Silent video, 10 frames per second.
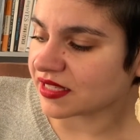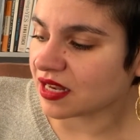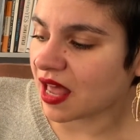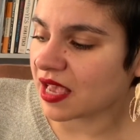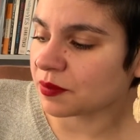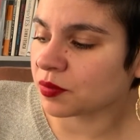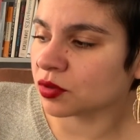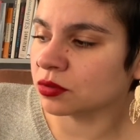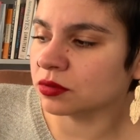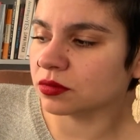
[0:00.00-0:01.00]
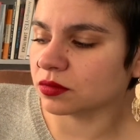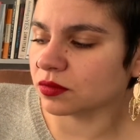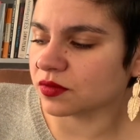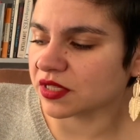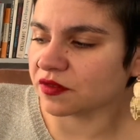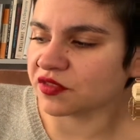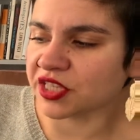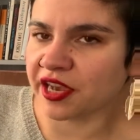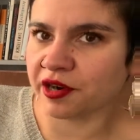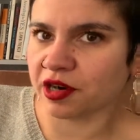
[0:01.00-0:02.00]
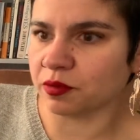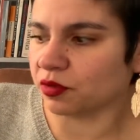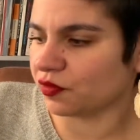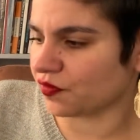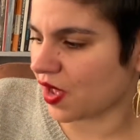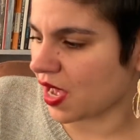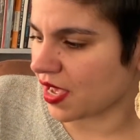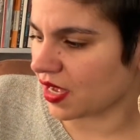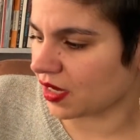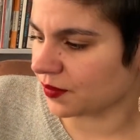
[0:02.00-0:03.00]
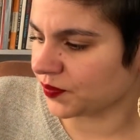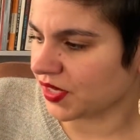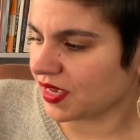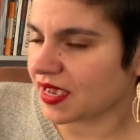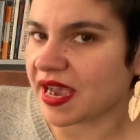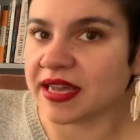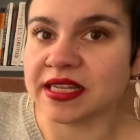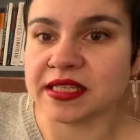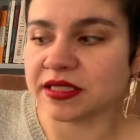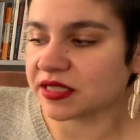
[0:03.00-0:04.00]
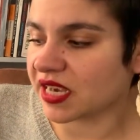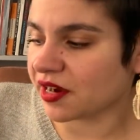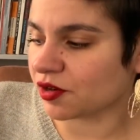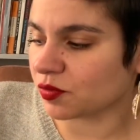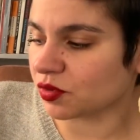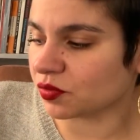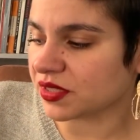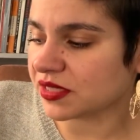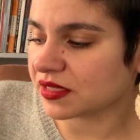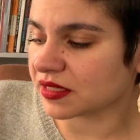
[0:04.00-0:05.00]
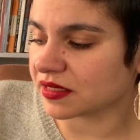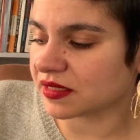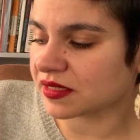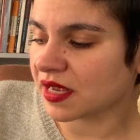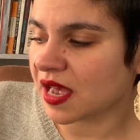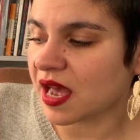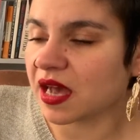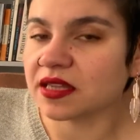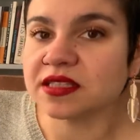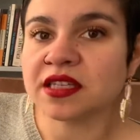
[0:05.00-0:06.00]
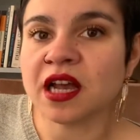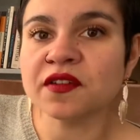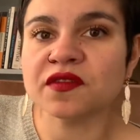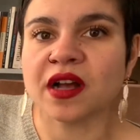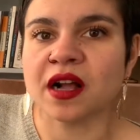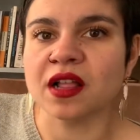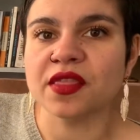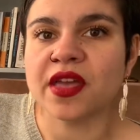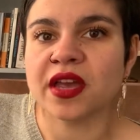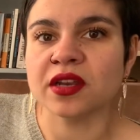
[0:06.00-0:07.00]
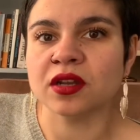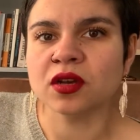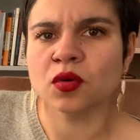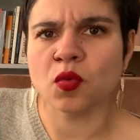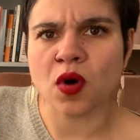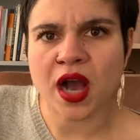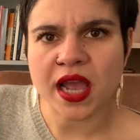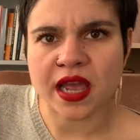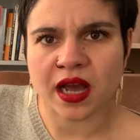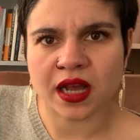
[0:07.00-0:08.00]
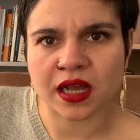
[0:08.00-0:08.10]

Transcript: are like pools of terrible fire, and his terrible whiskers are tougher than wire.